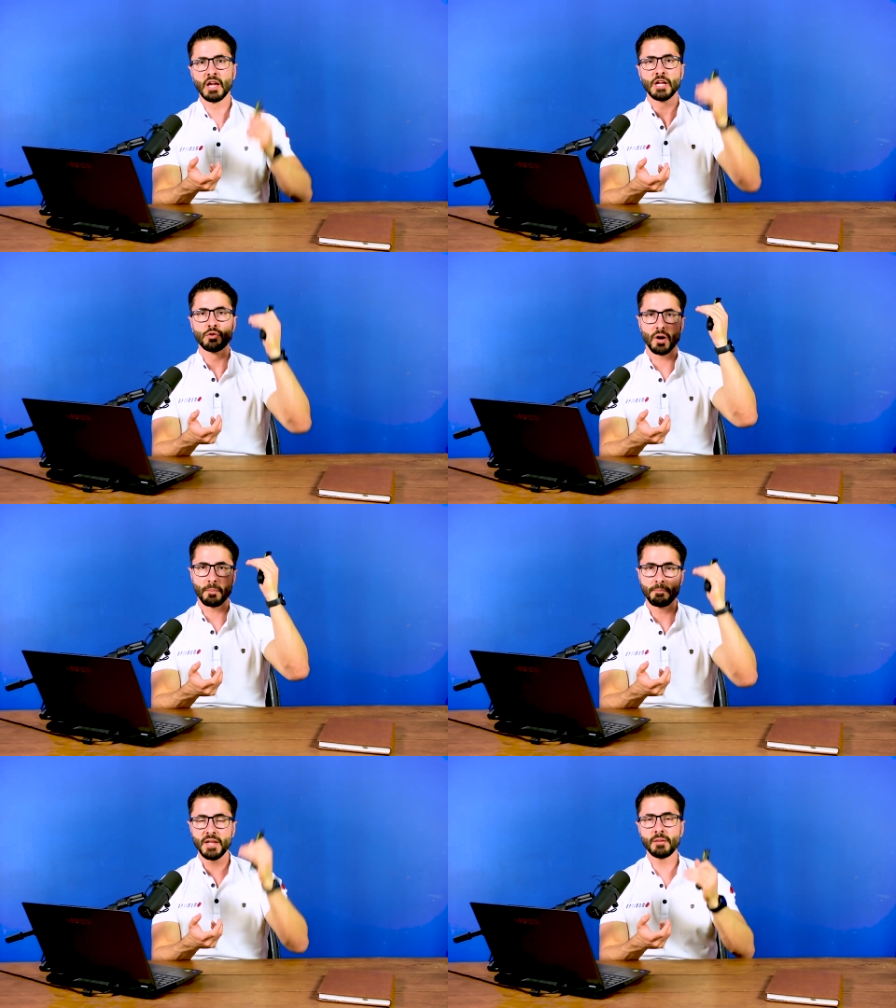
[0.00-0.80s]
you are
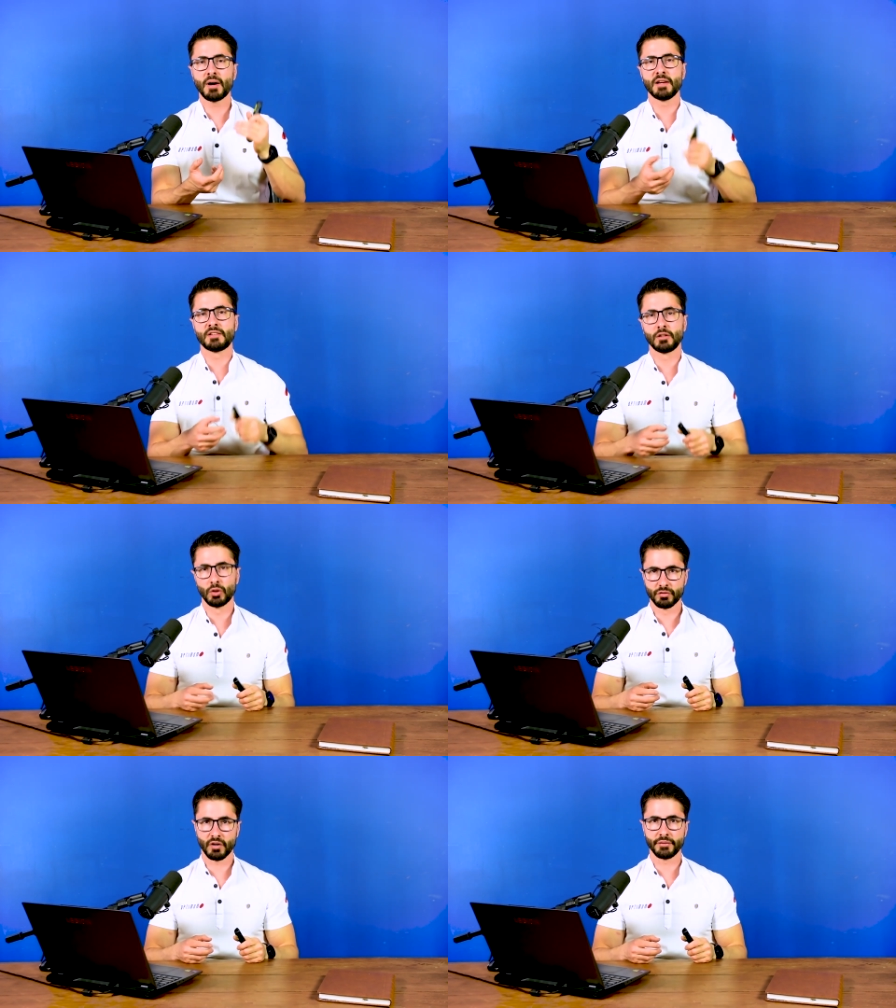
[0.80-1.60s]
minimizing
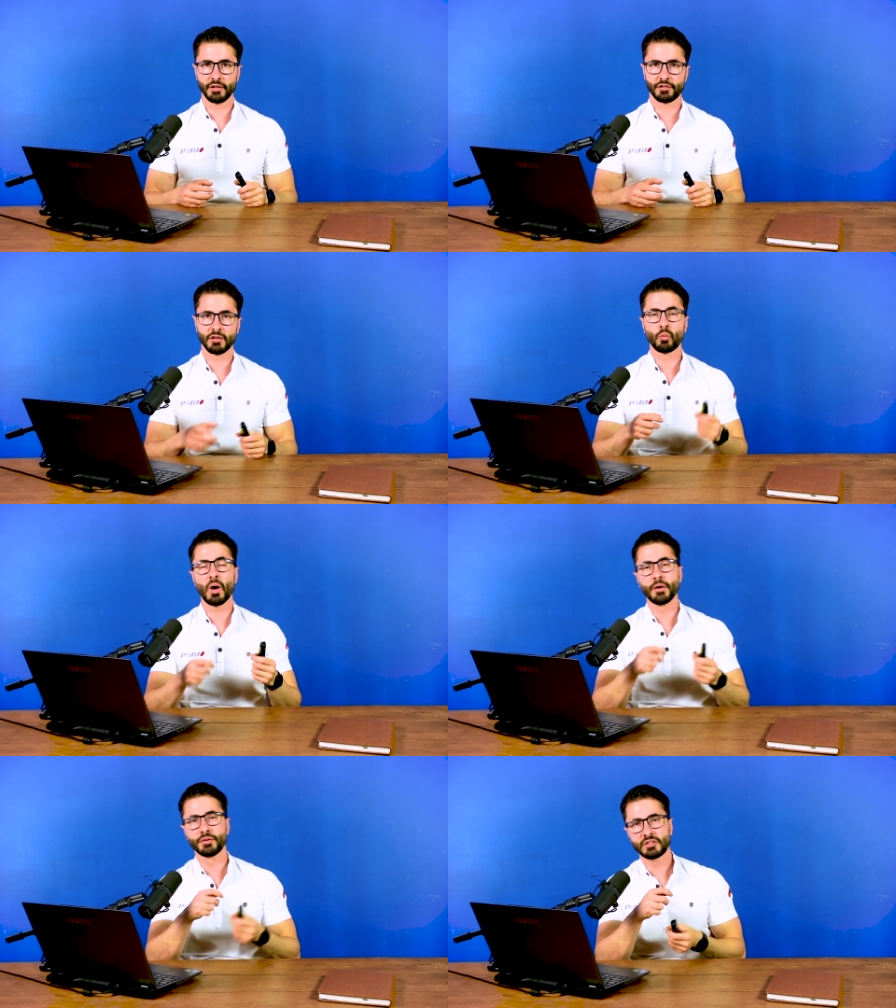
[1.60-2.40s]
load variation
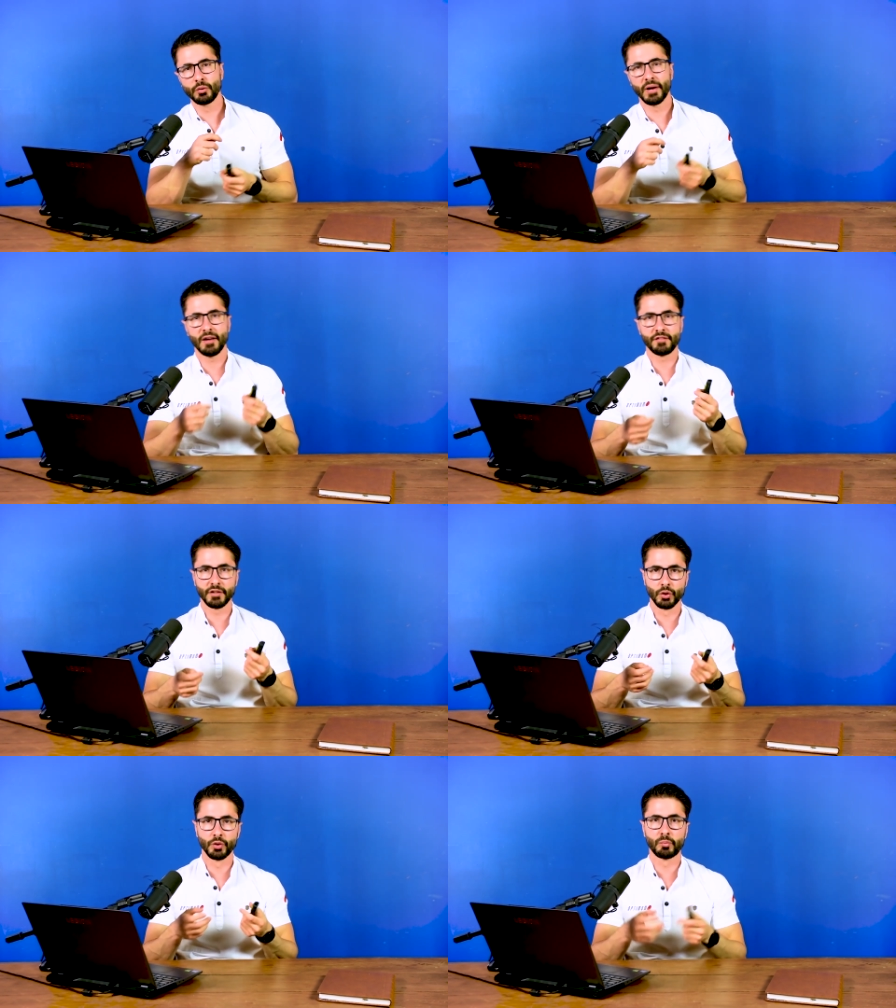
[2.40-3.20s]
while still
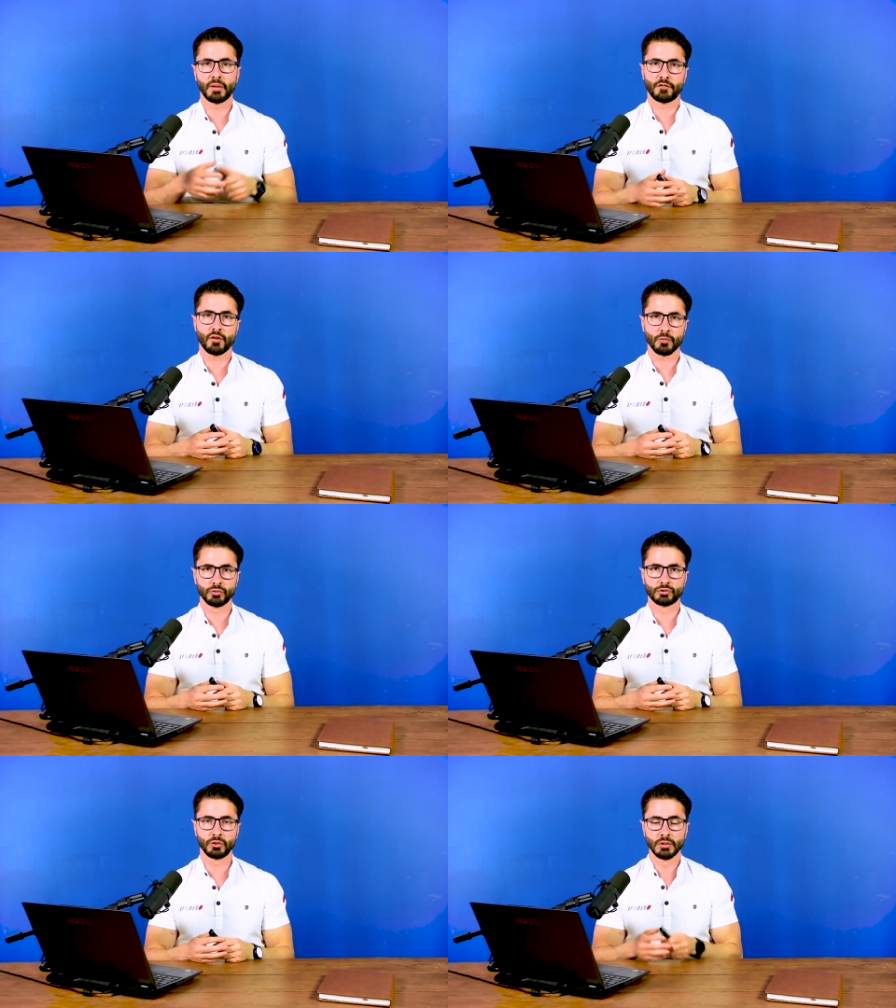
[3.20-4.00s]
having good platform
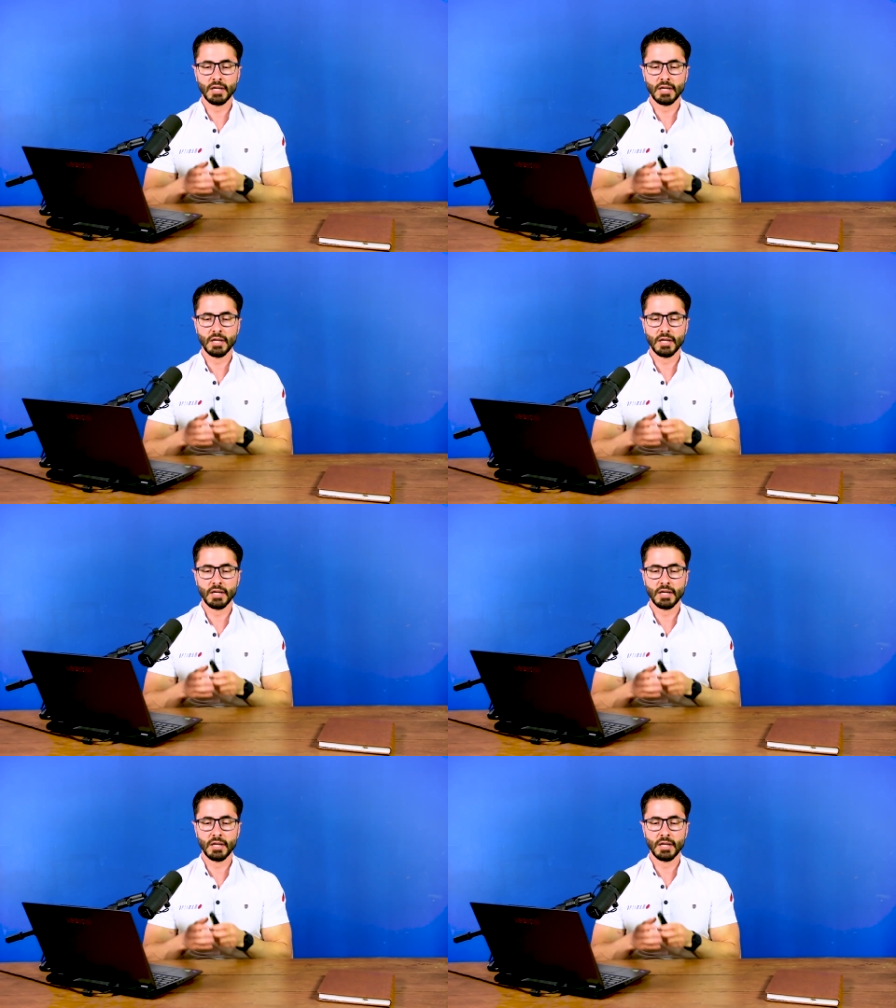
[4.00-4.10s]
control.